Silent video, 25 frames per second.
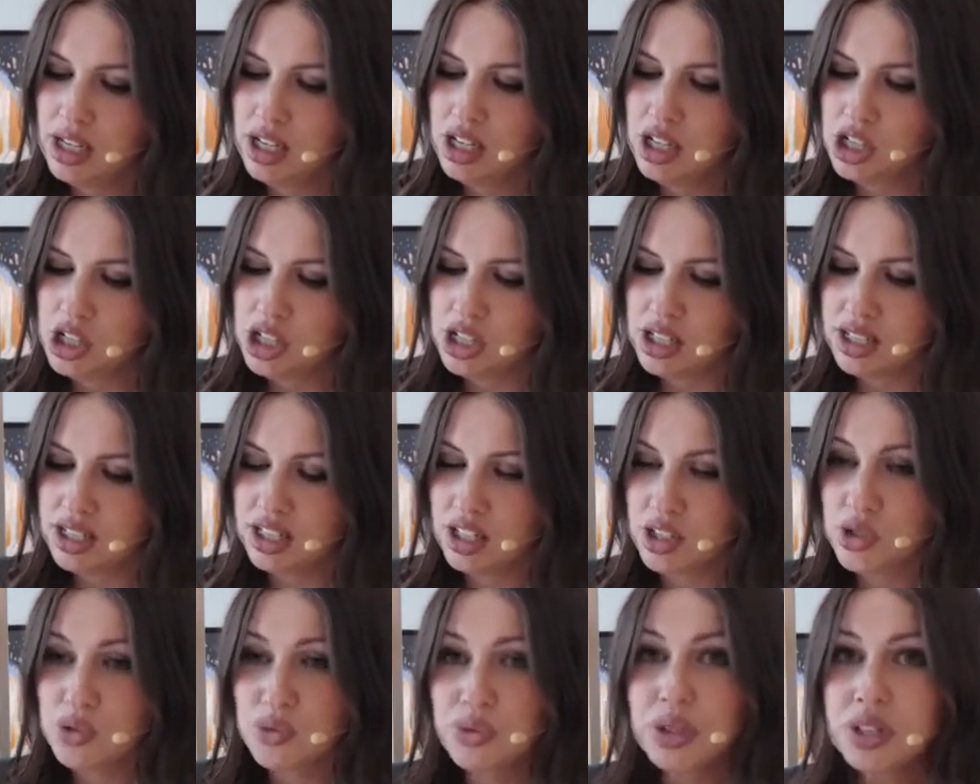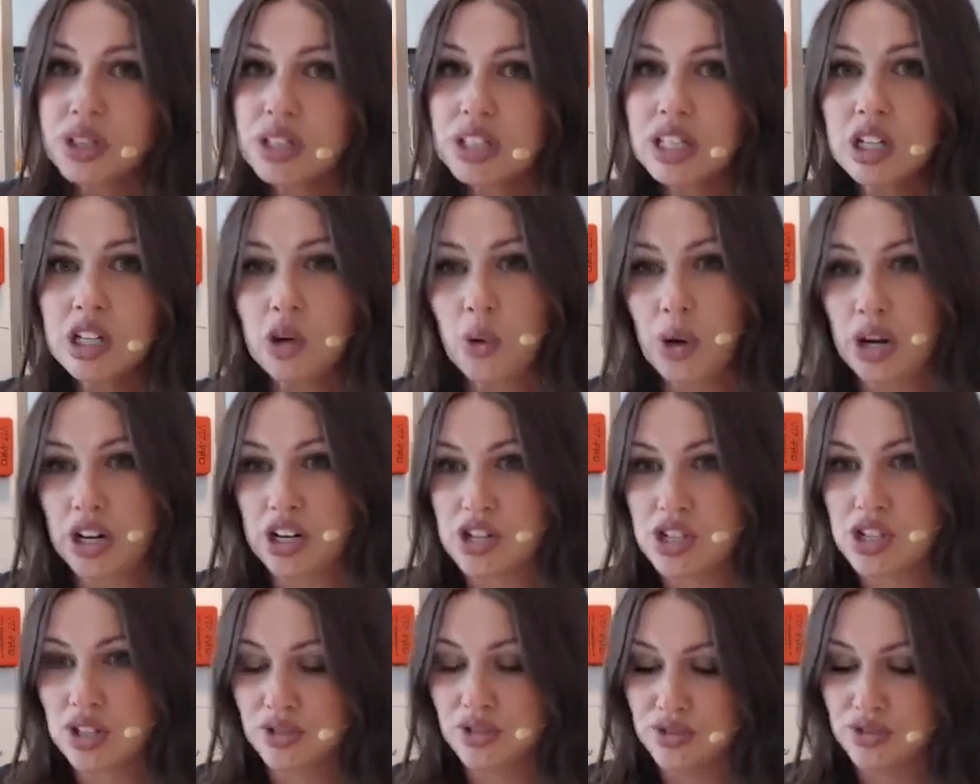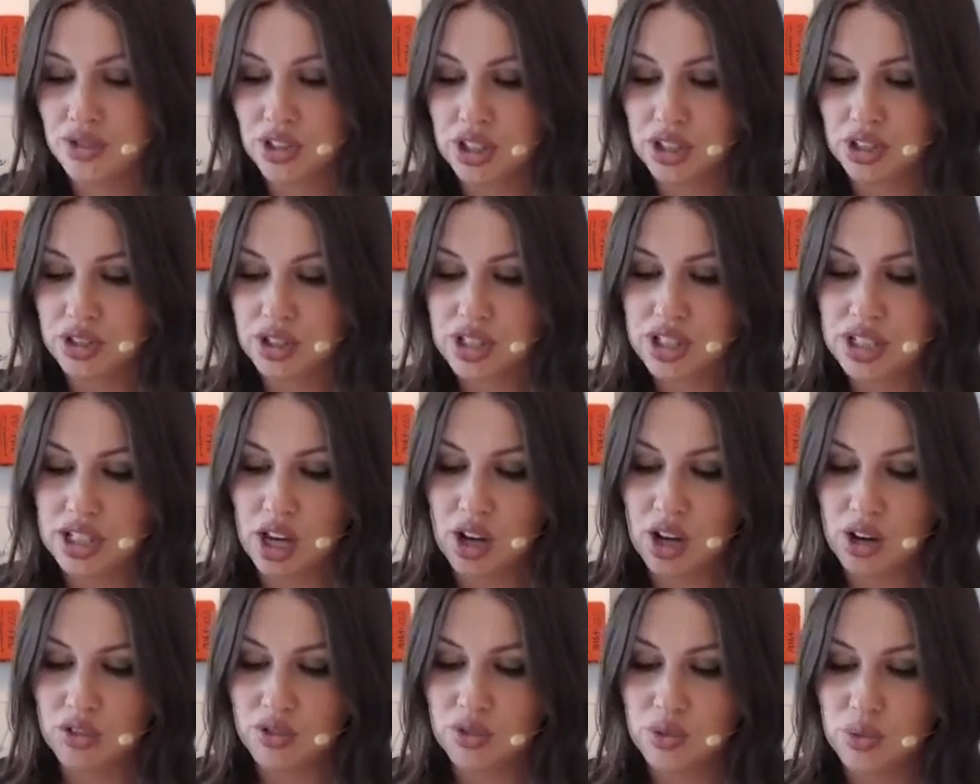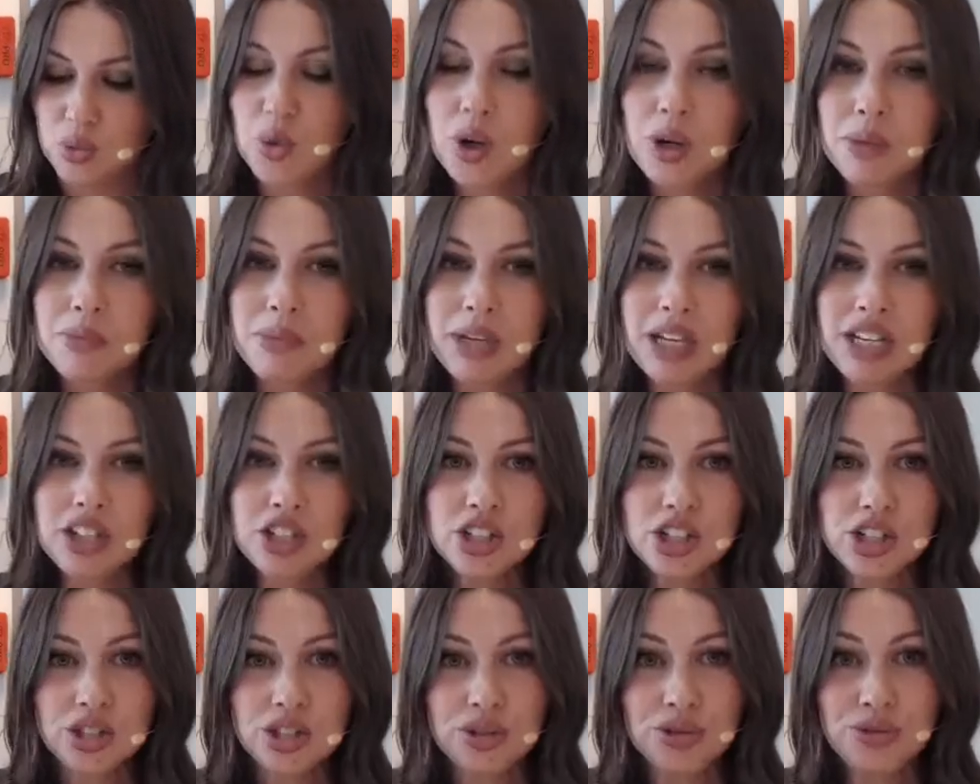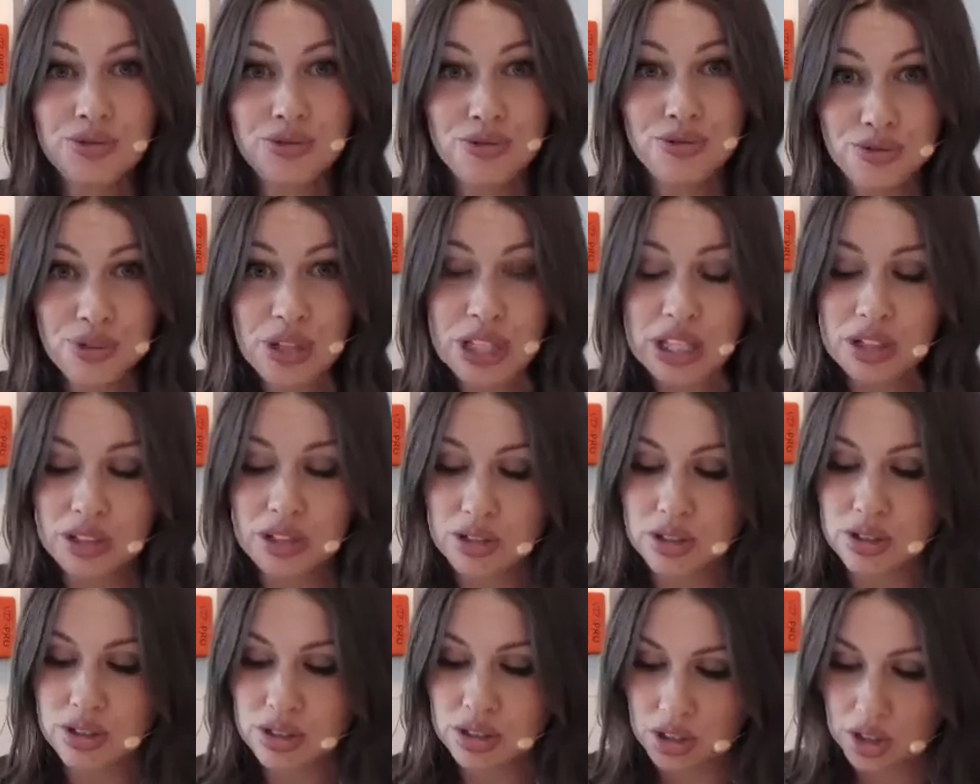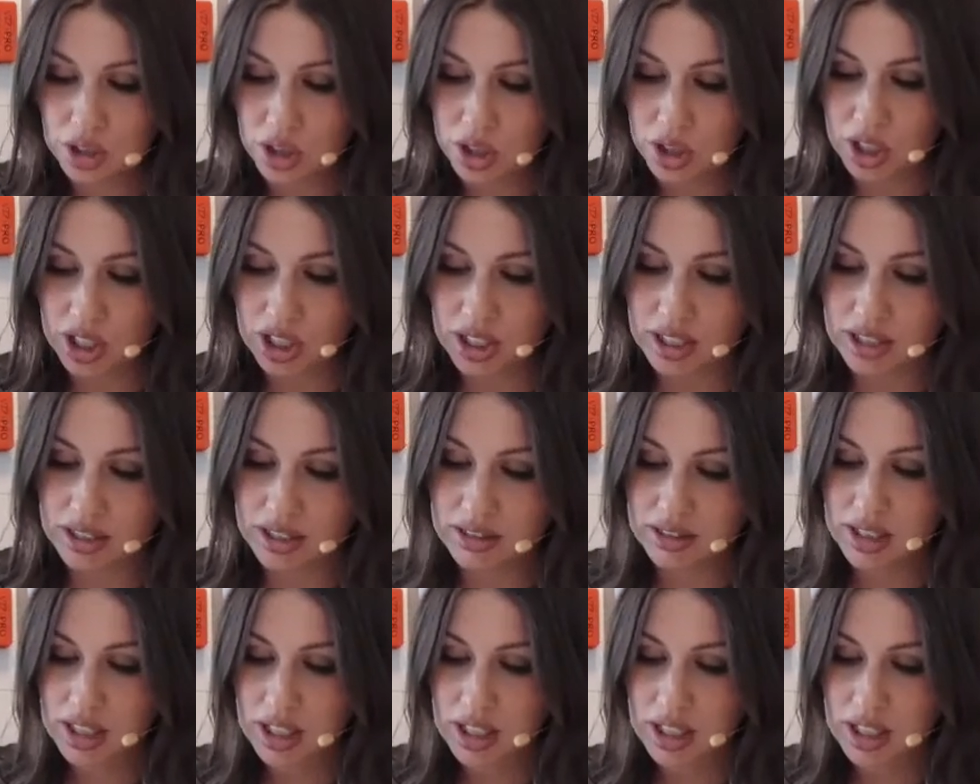She says, really question for yourself, what makes you feel good?